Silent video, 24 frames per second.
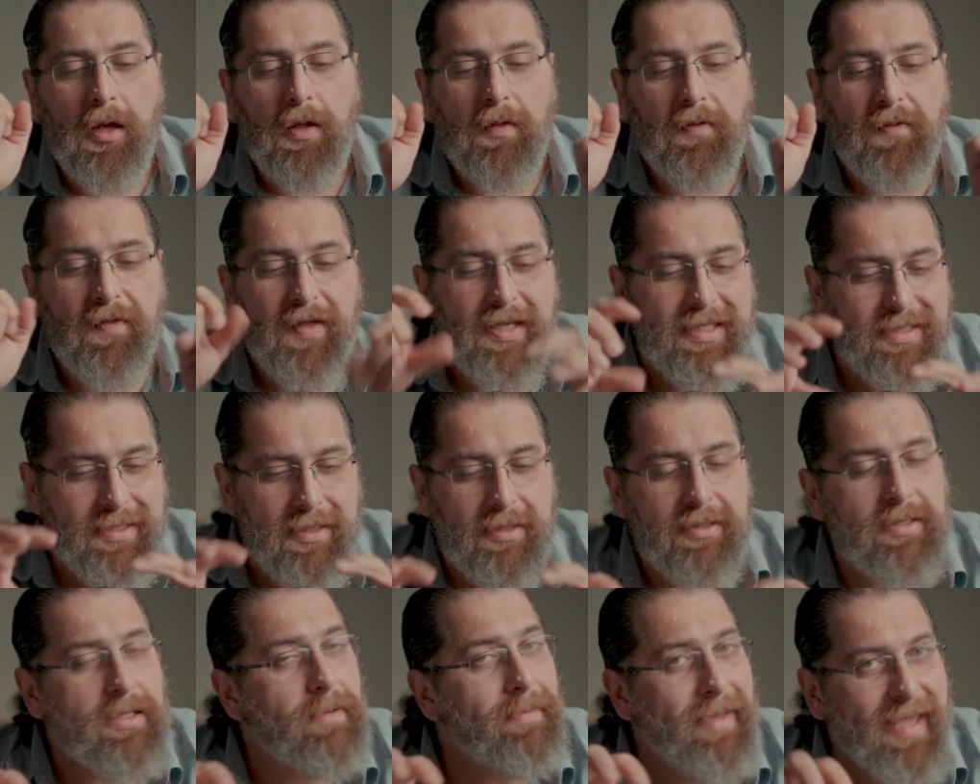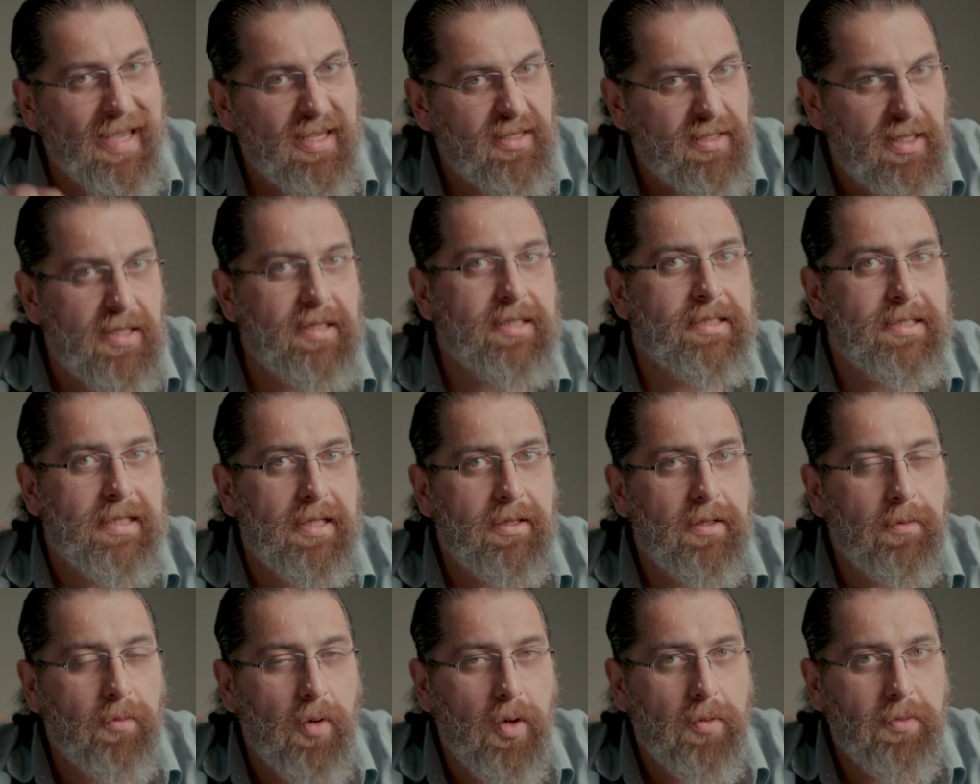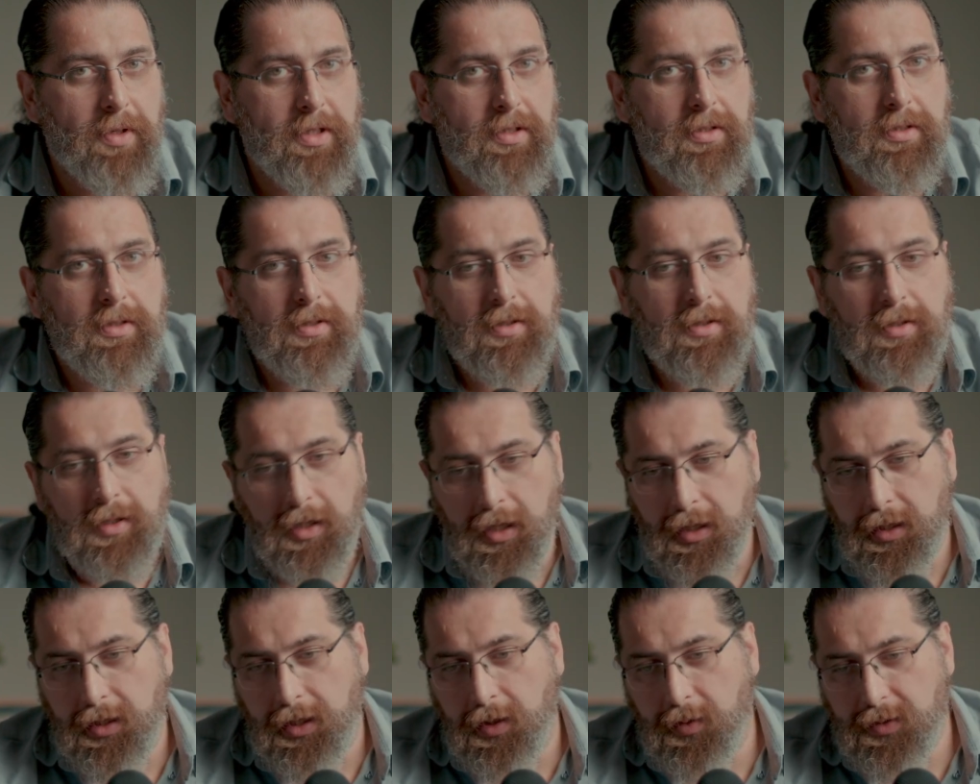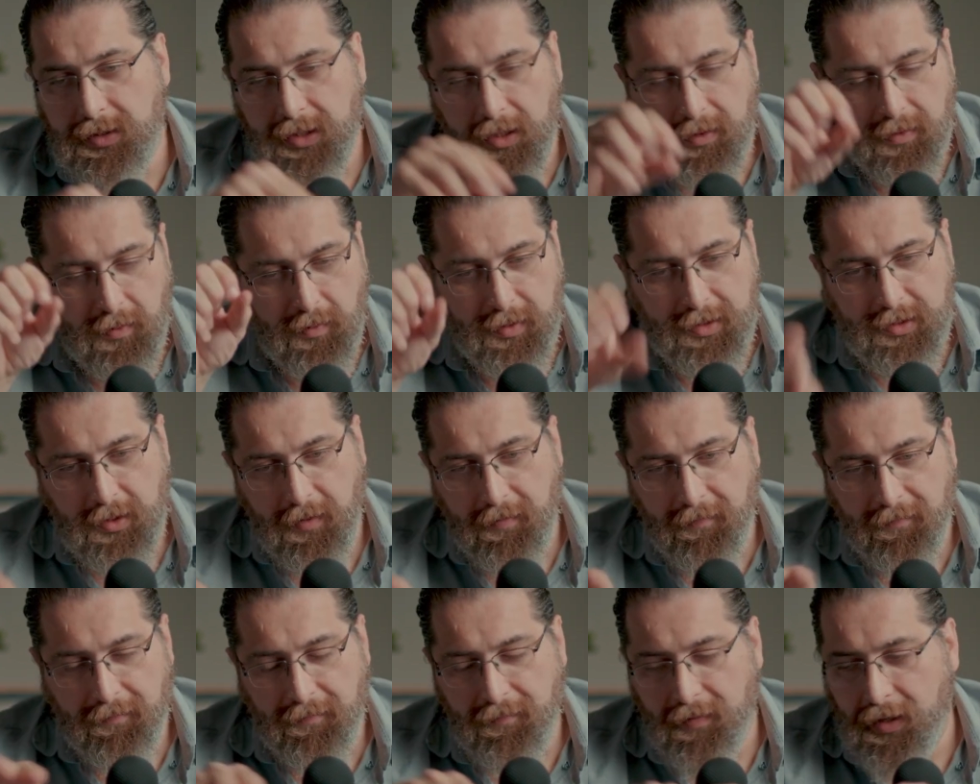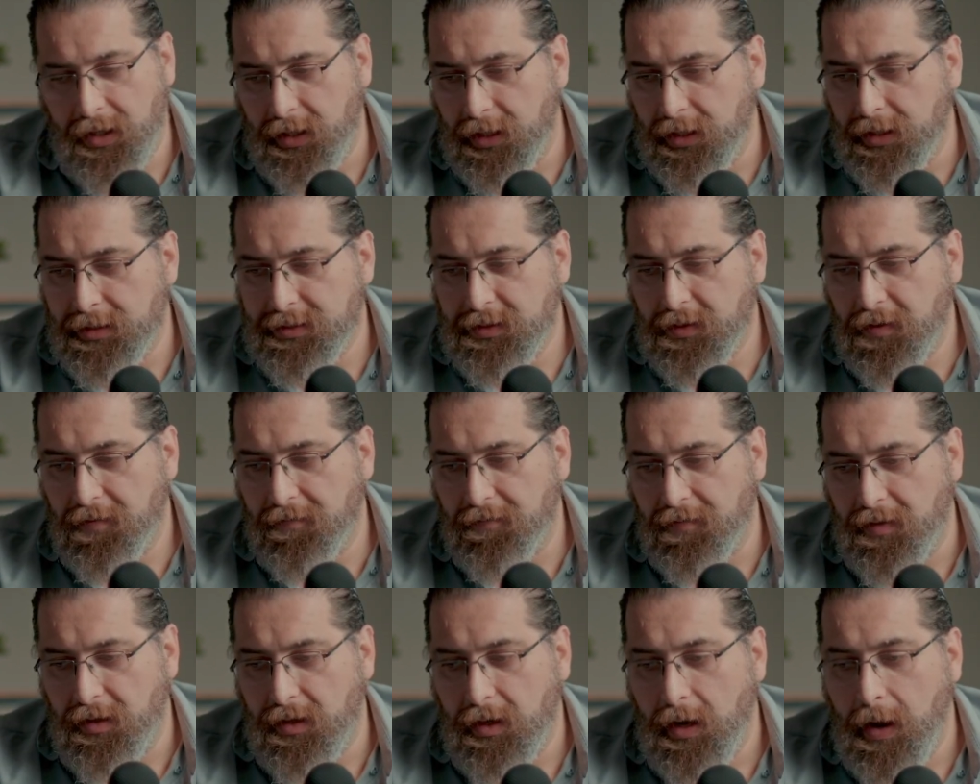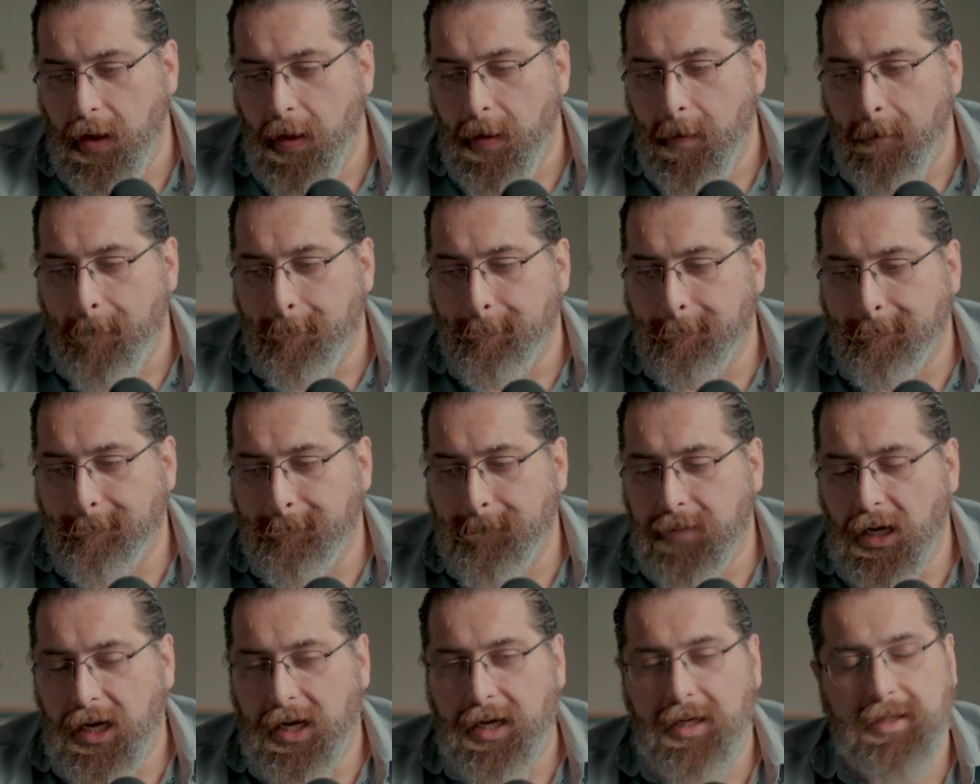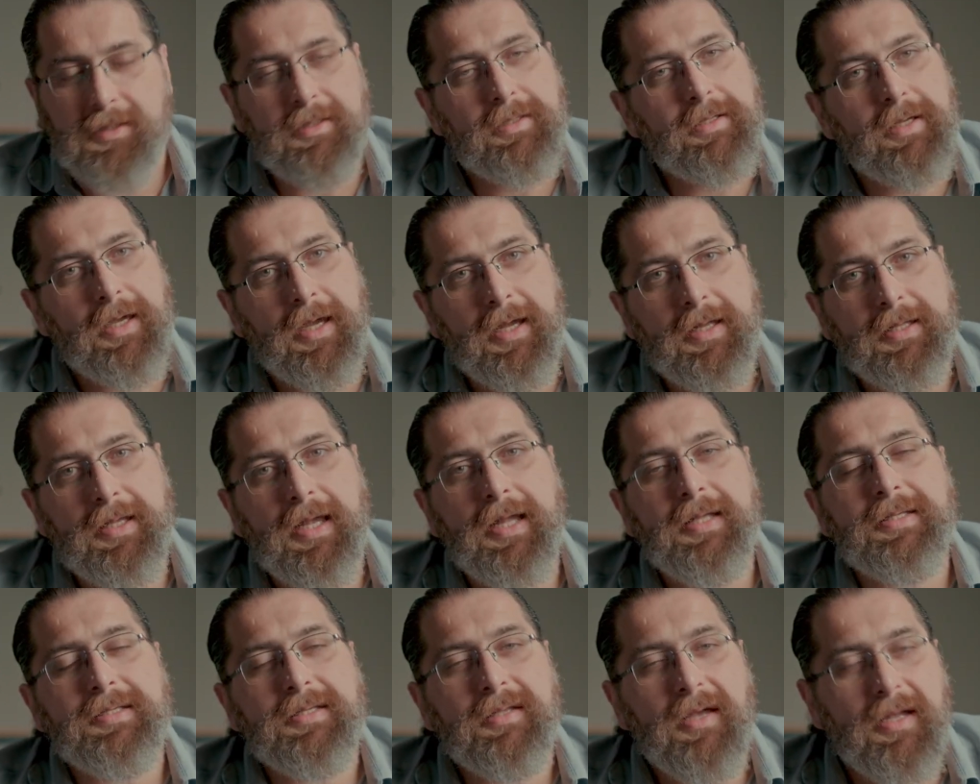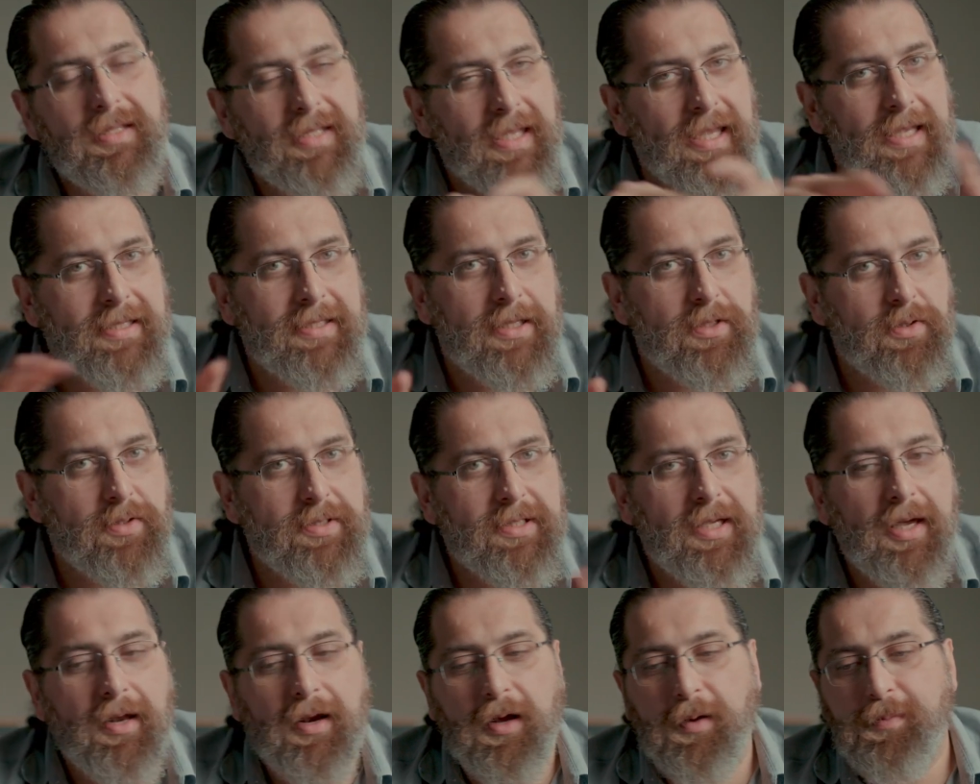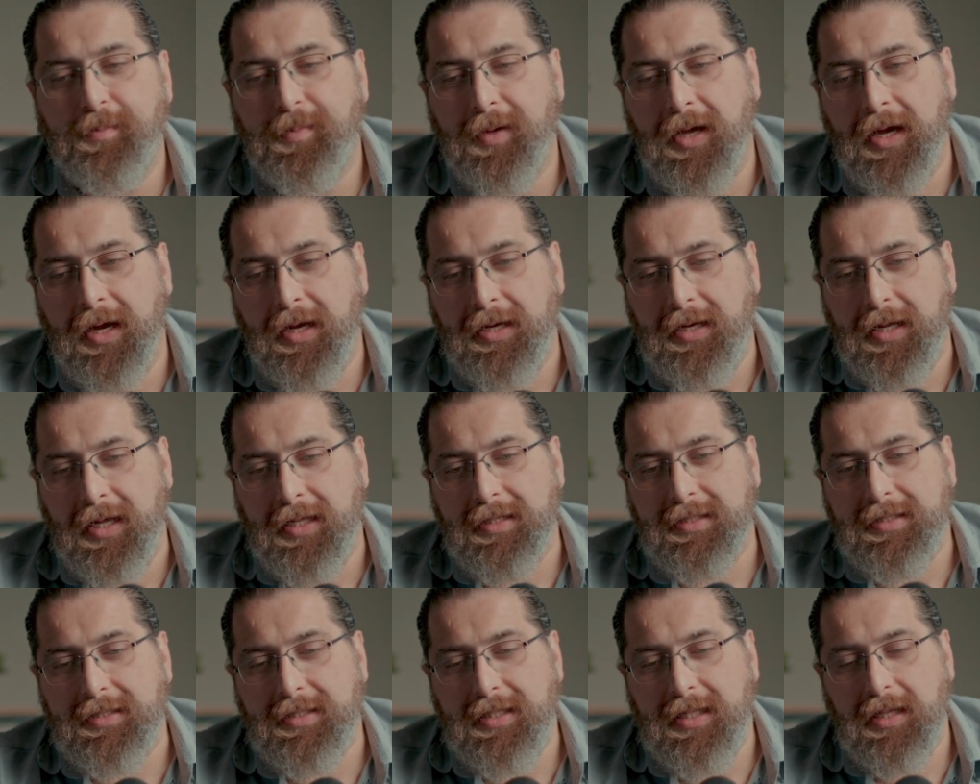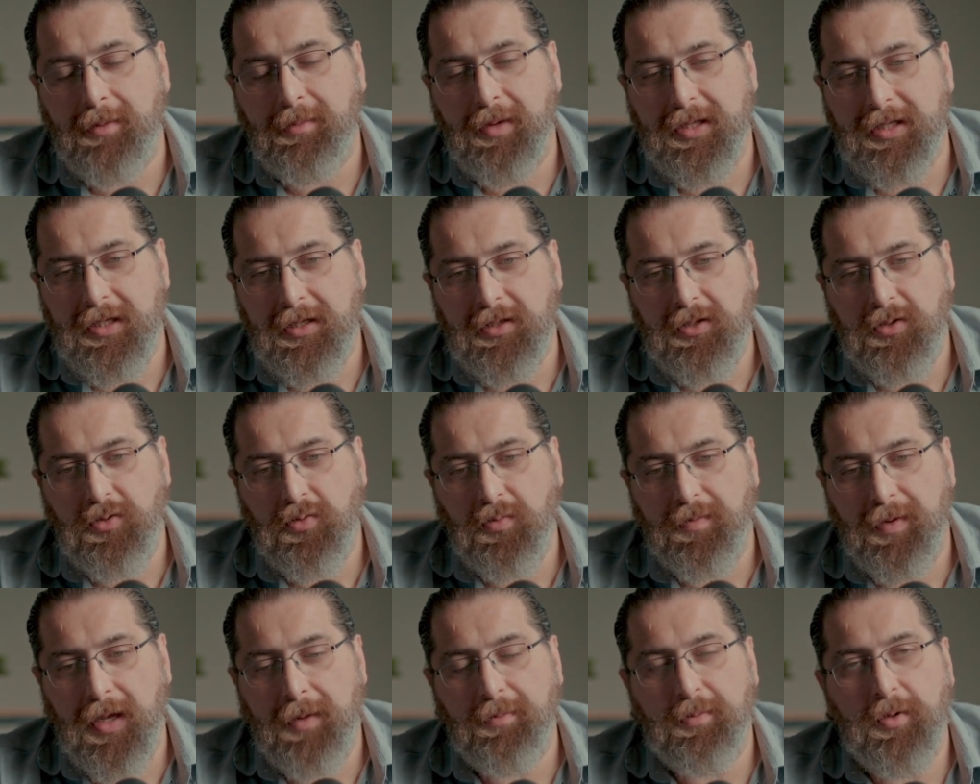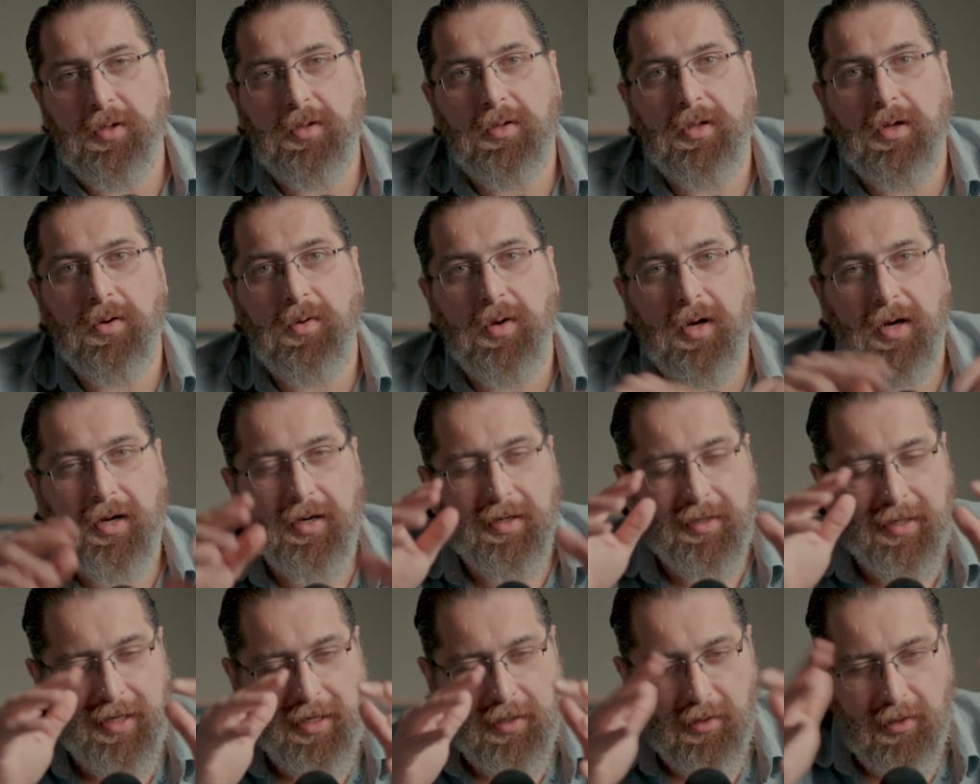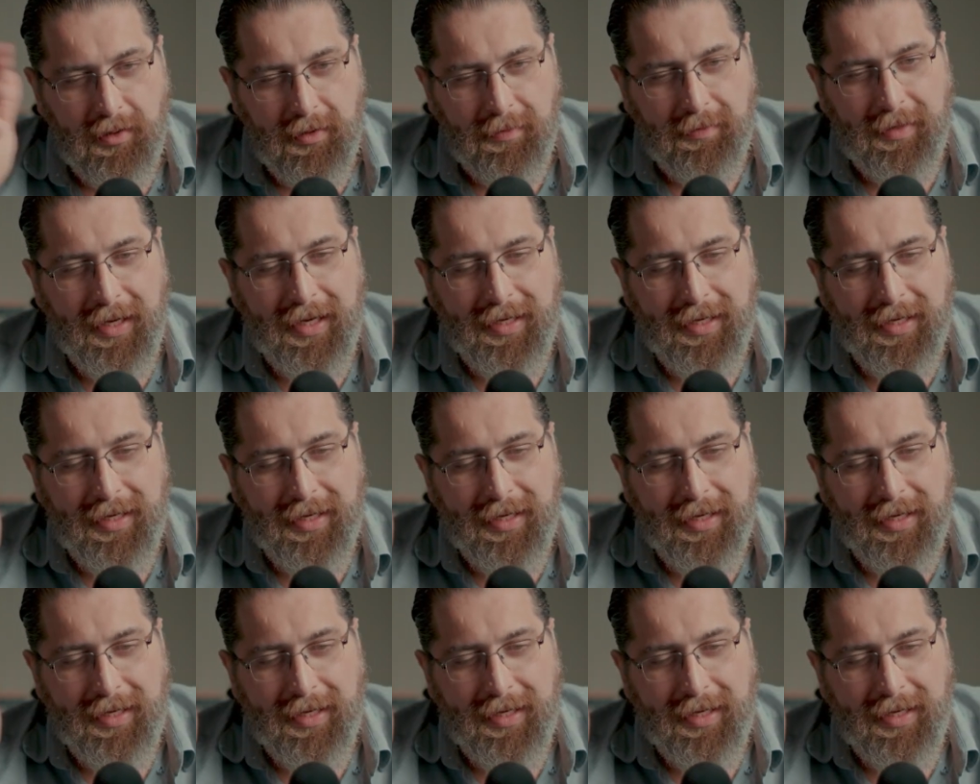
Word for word: this system exists at the moment uh, using the Resolve uh, server but it, it's not easy to set up and it's limited to people who are in,